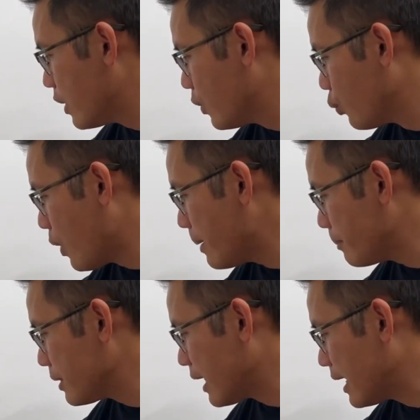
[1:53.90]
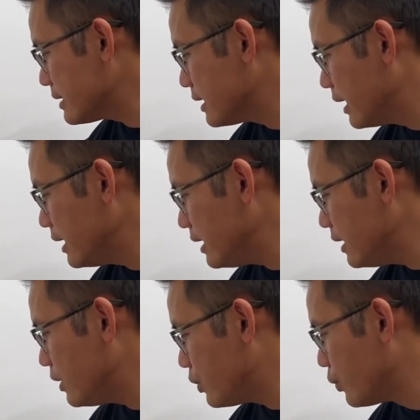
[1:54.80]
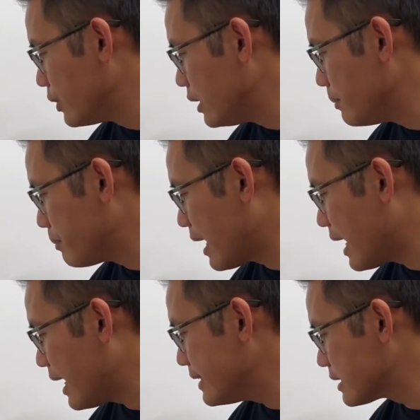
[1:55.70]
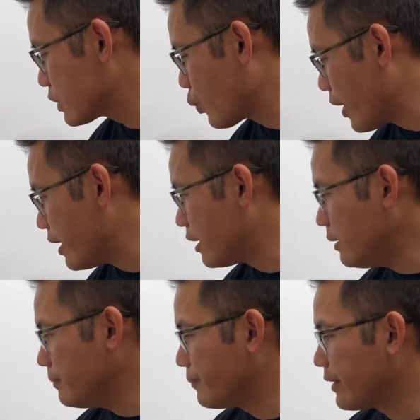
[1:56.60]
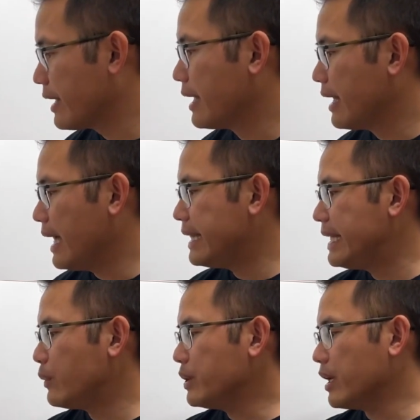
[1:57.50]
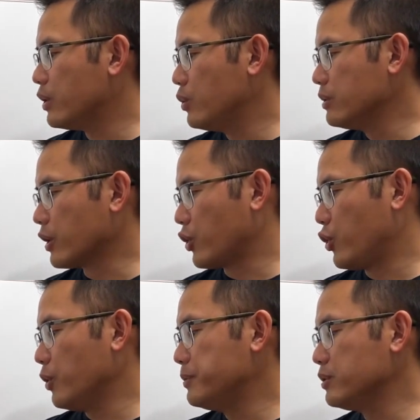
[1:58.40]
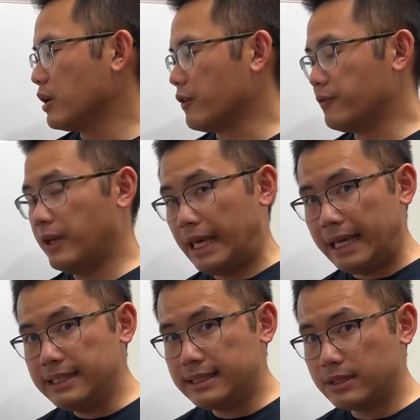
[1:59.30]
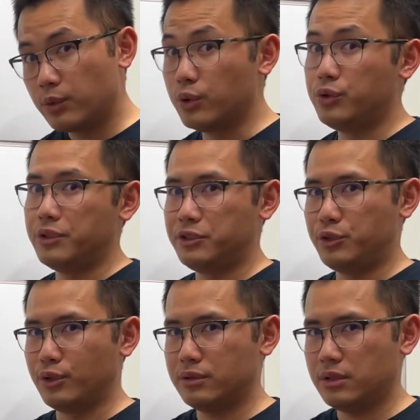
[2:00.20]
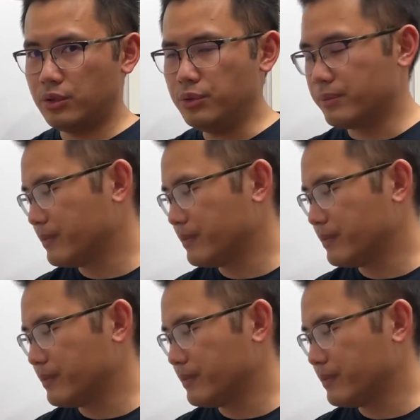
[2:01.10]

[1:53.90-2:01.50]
1 plus e to the pi square. And then we can do the cube root of 8, which is just a 2.